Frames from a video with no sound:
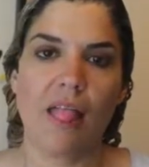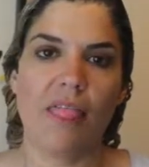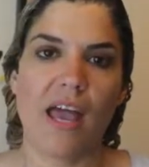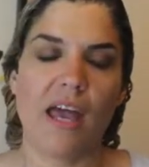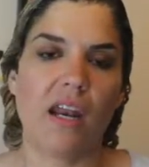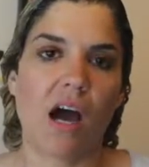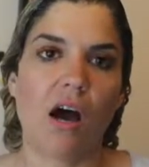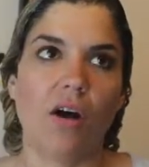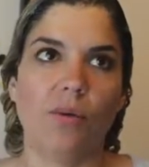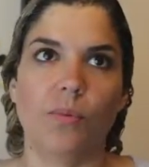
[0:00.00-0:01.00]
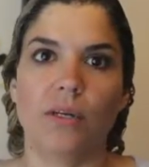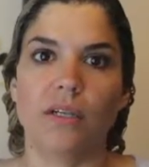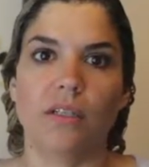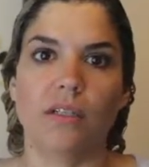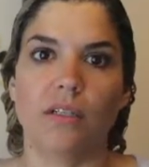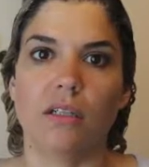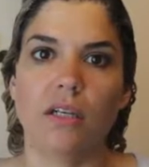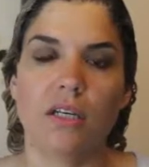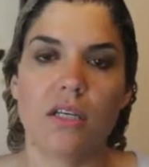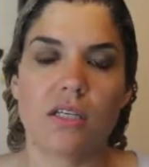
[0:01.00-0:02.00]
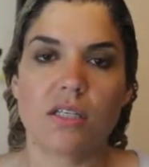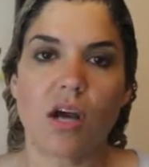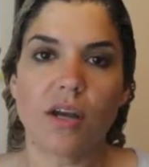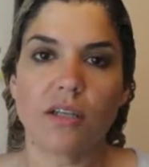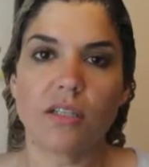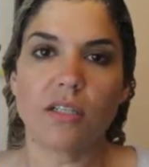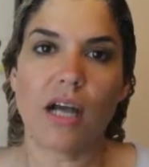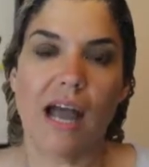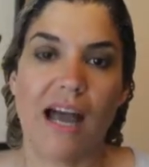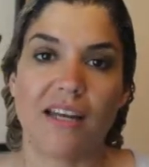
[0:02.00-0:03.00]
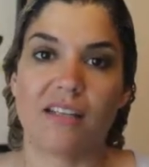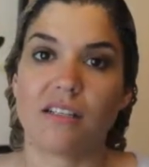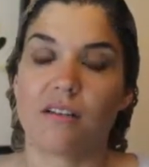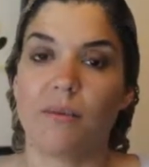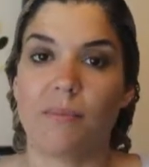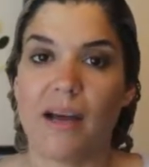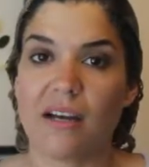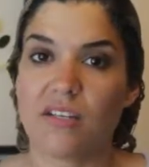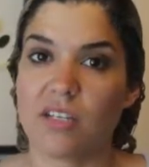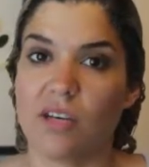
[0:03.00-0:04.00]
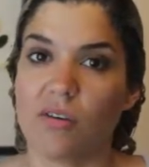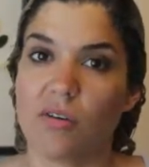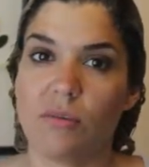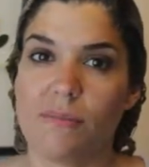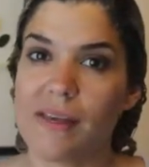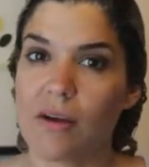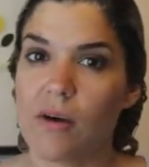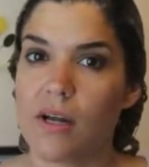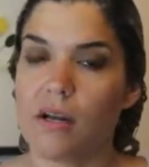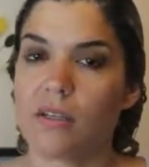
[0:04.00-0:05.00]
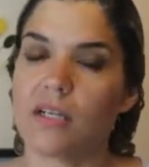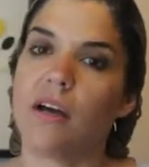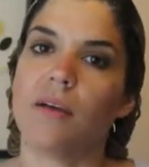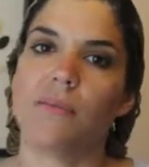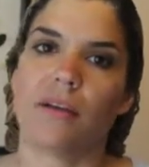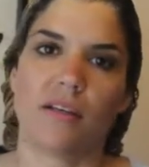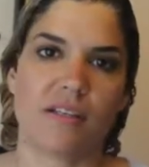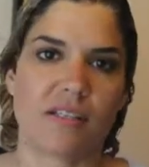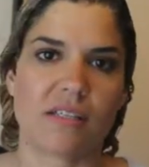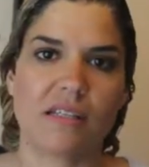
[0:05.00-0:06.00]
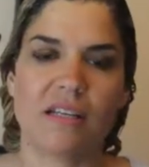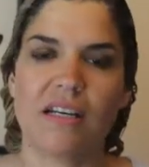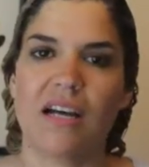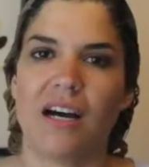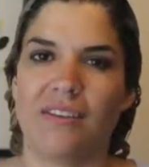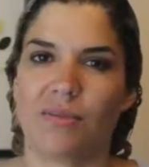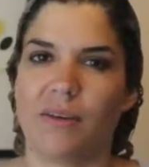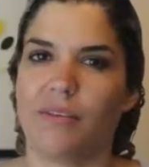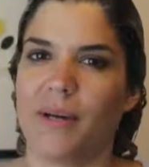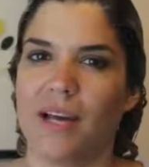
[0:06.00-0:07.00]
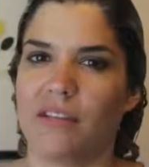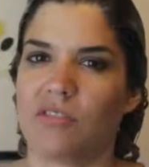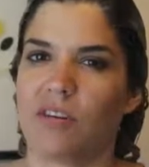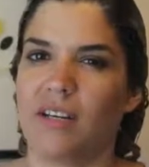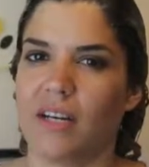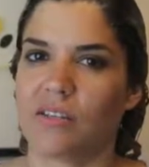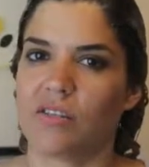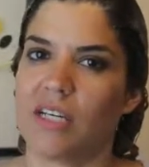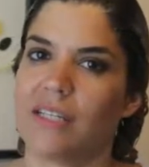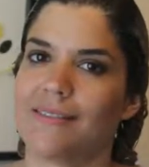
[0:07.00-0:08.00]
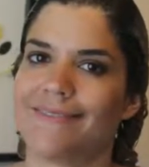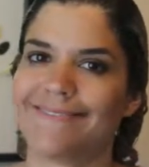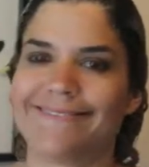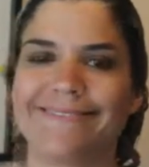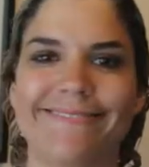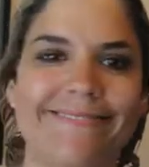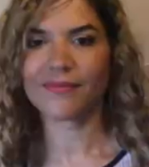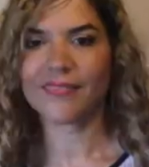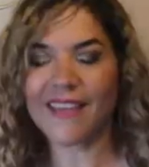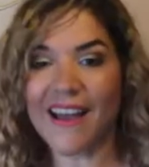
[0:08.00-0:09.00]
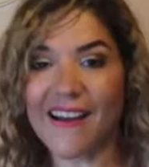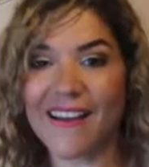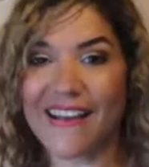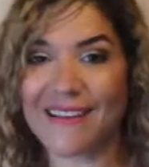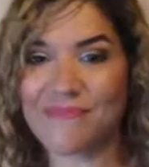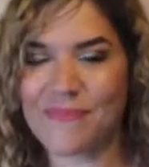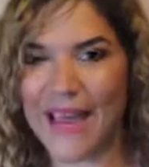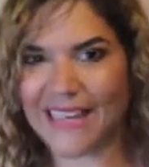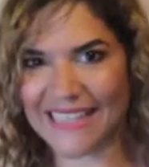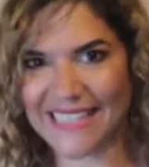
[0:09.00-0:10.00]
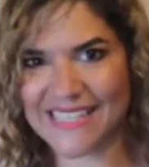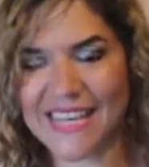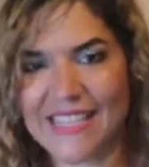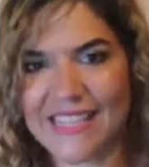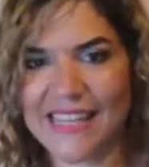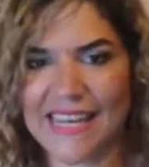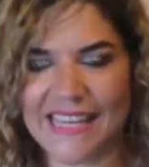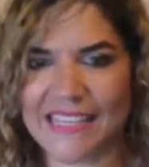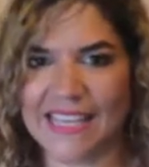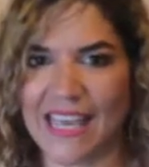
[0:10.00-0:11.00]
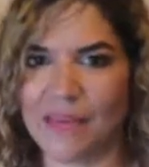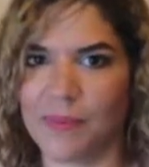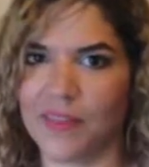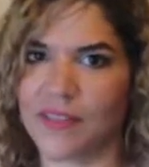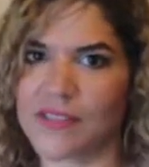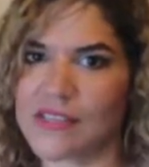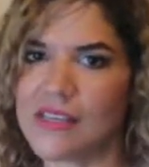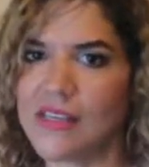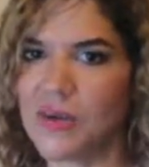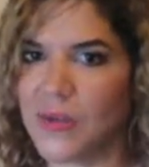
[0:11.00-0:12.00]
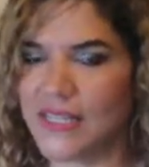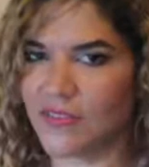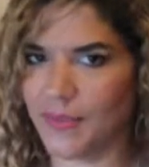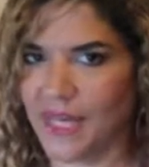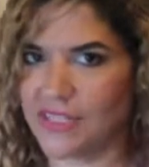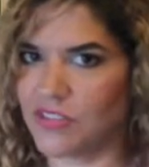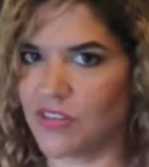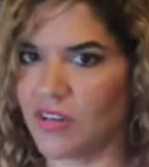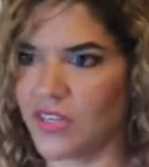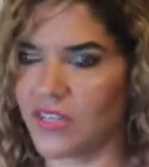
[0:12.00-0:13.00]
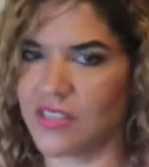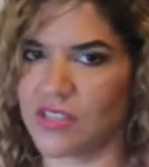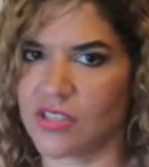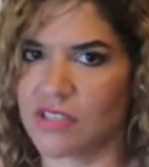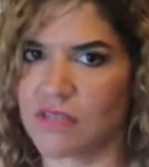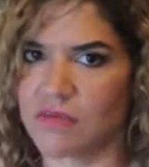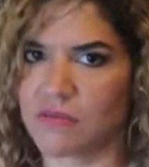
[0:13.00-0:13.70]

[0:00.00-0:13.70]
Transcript: Then I will style and come back to you. Could be quite a long time because I have to wait for my hair to dry naturally. I am back. It's actually the next day because waiting for my hair to dry, it just